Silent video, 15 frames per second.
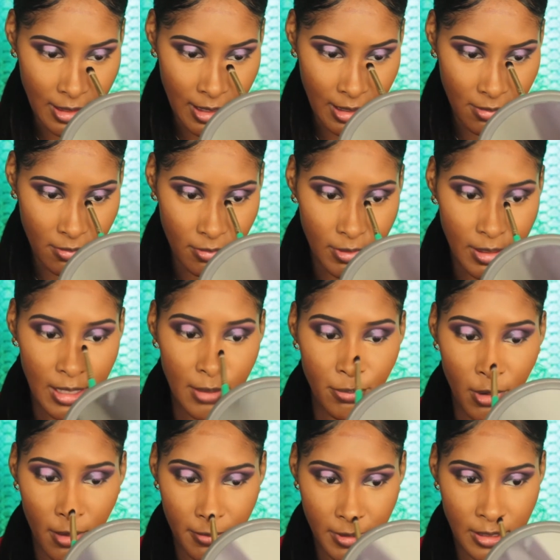Like, he
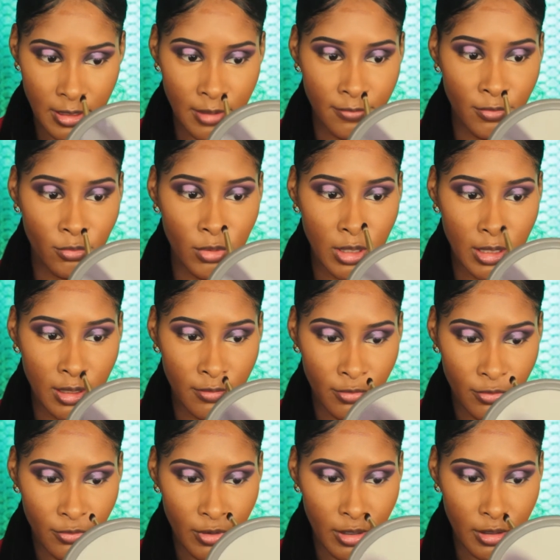probably didn't even really give a
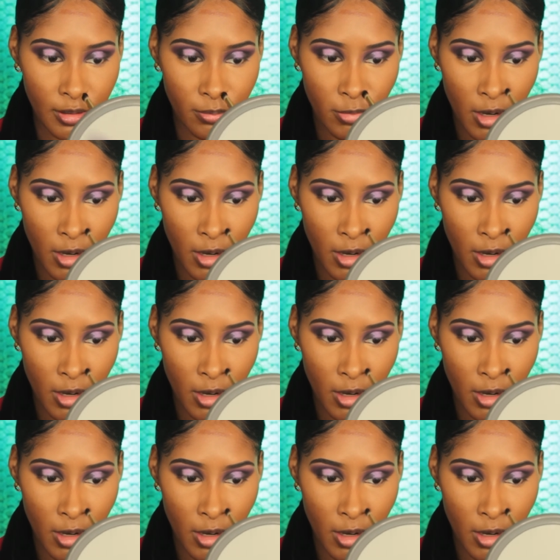fuck.